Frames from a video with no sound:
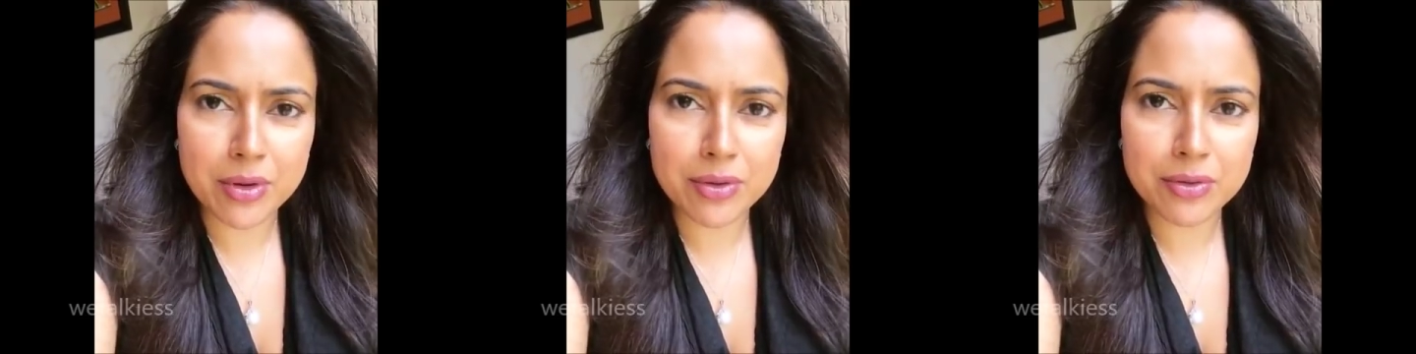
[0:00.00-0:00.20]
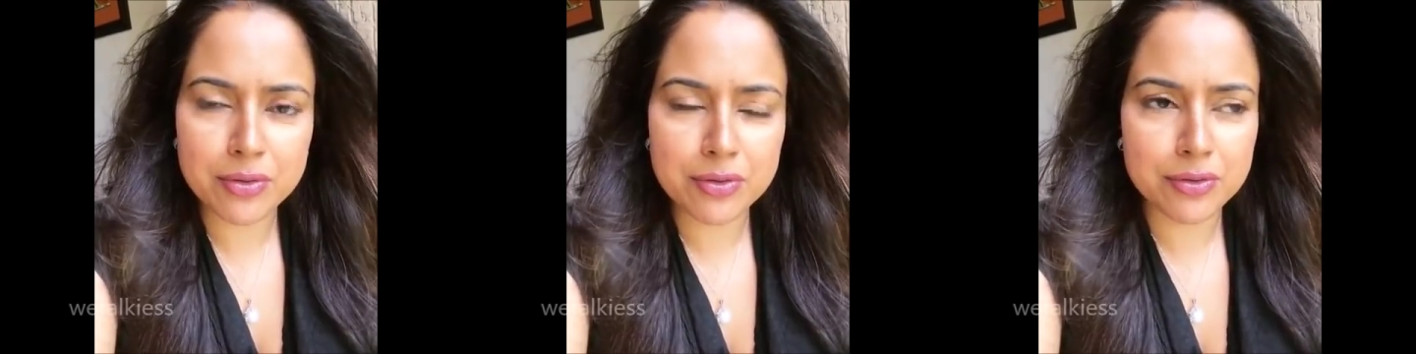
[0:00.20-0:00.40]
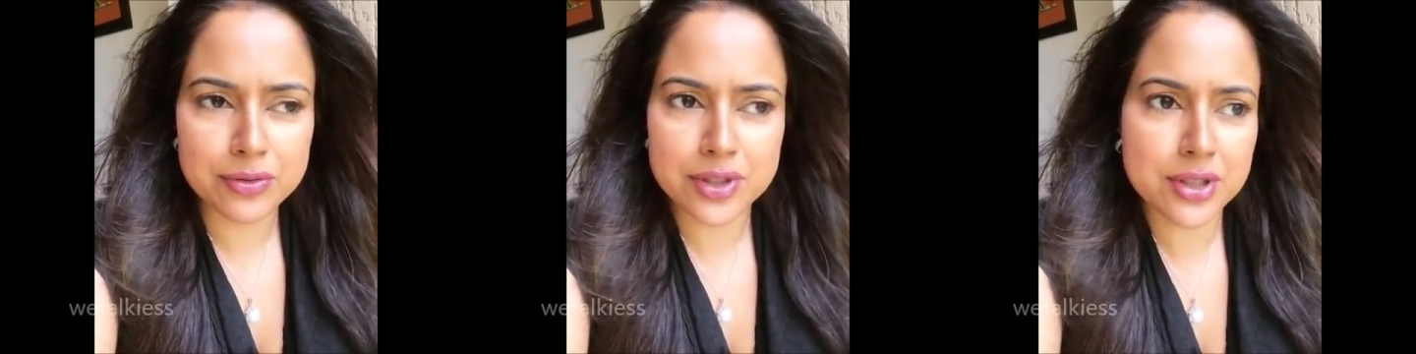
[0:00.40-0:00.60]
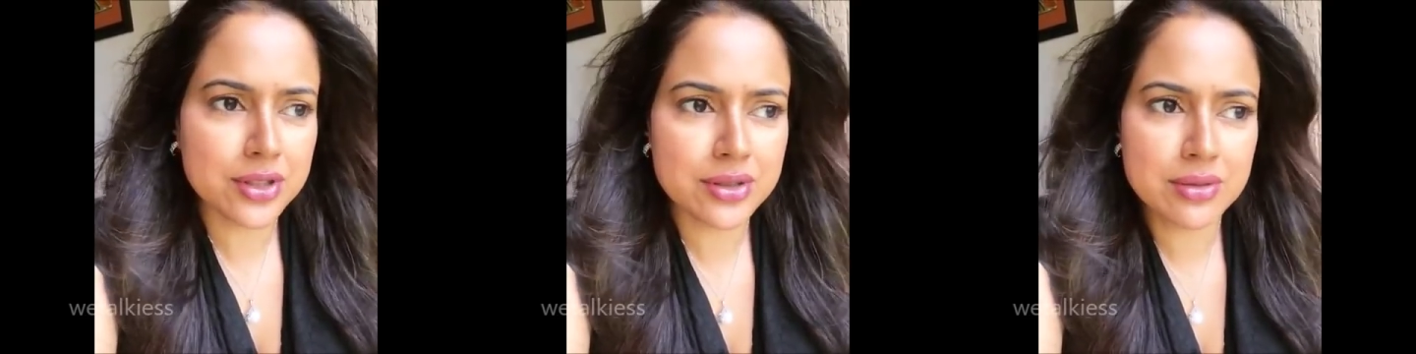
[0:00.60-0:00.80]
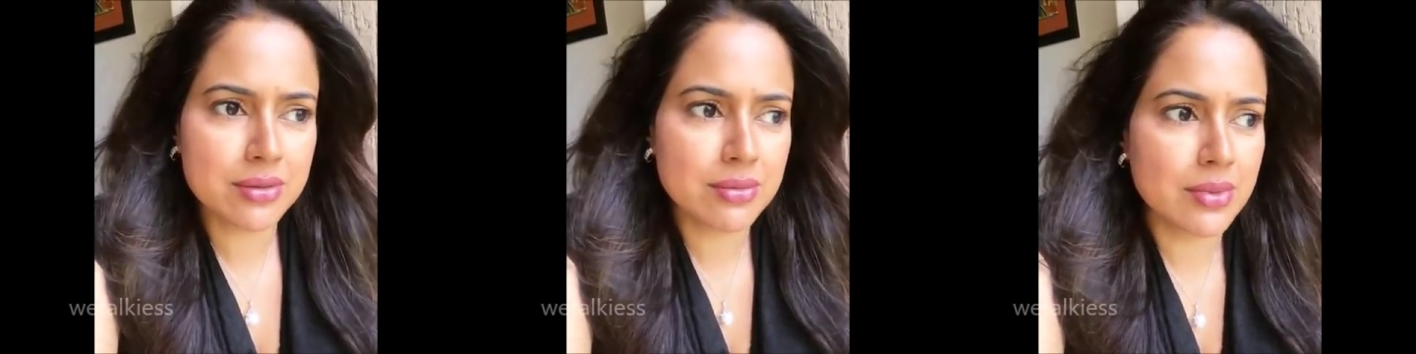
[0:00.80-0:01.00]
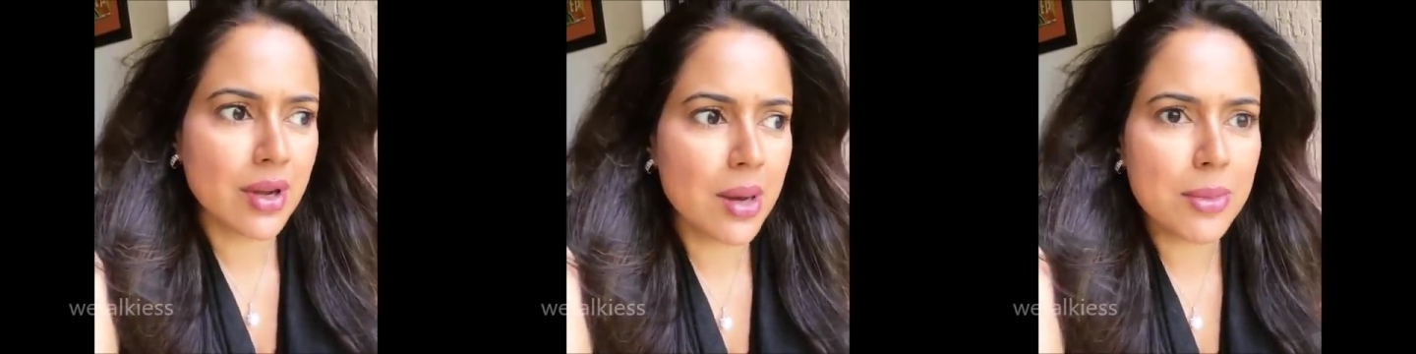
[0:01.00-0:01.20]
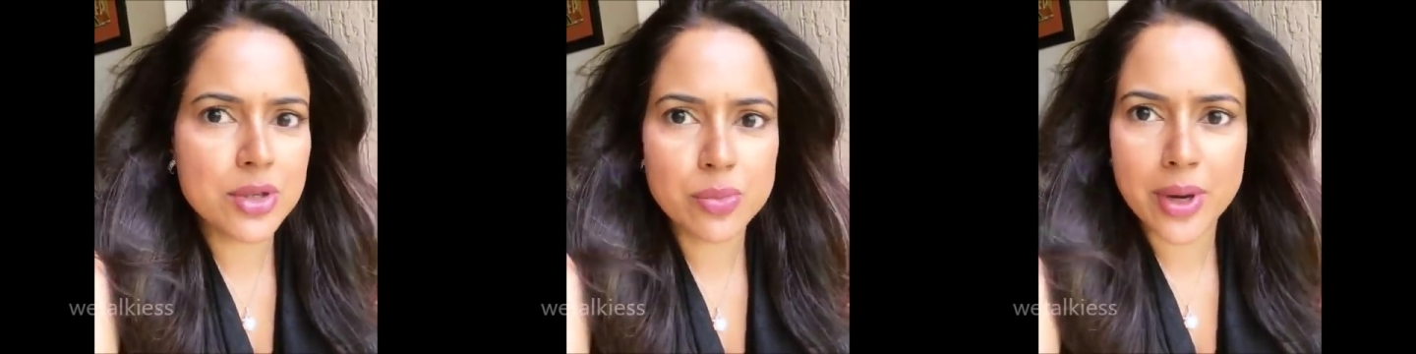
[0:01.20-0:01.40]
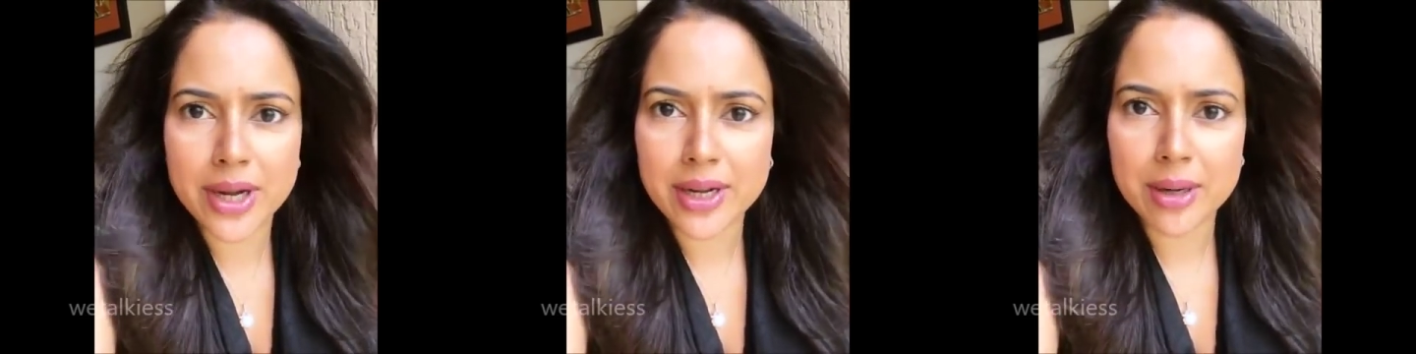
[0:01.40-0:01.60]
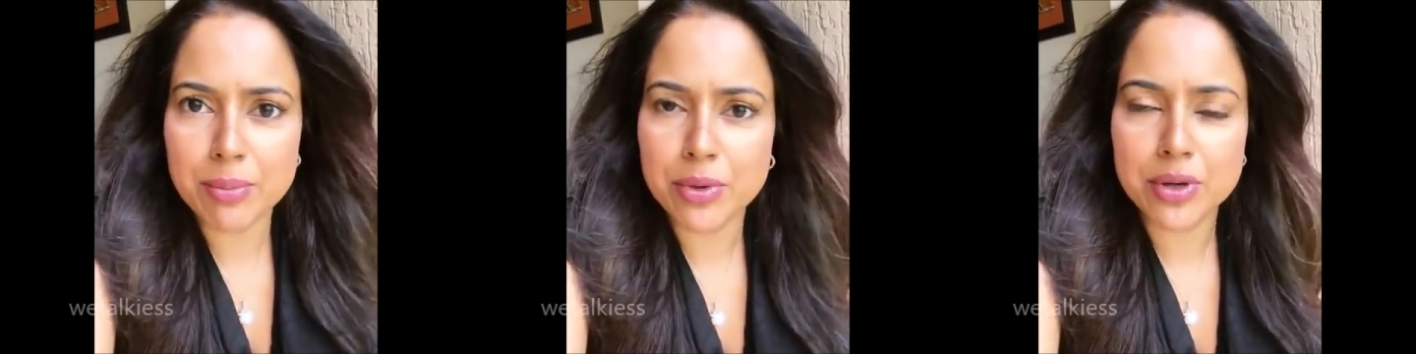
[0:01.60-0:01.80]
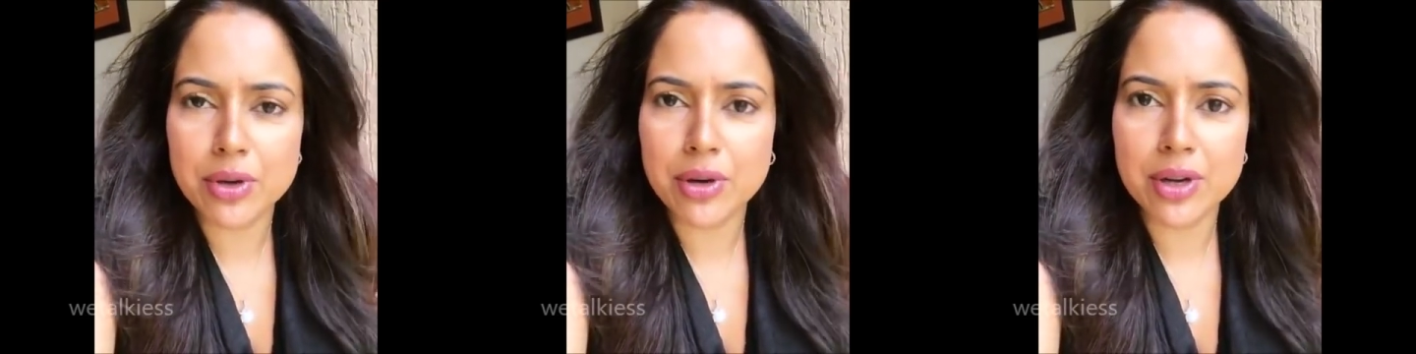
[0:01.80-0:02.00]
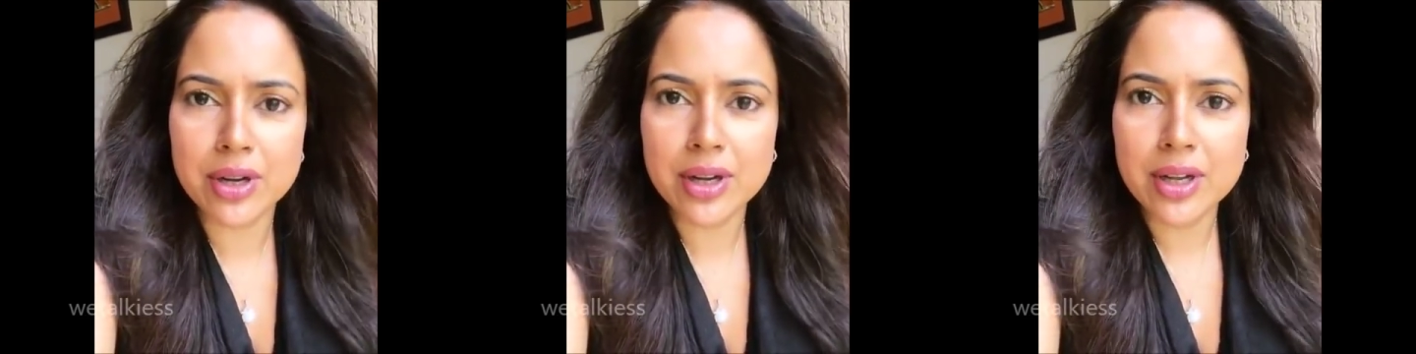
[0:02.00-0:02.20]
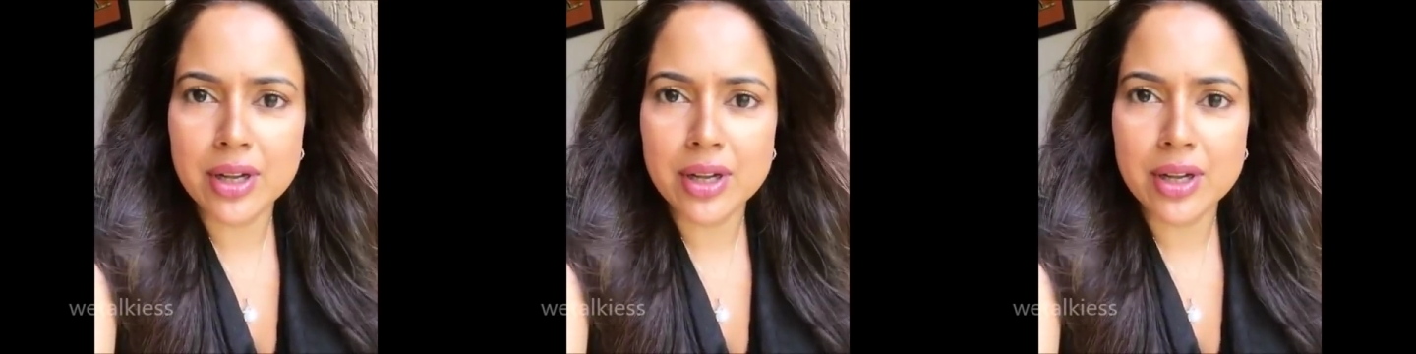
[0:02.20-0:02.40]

of just how much weight I'd put on.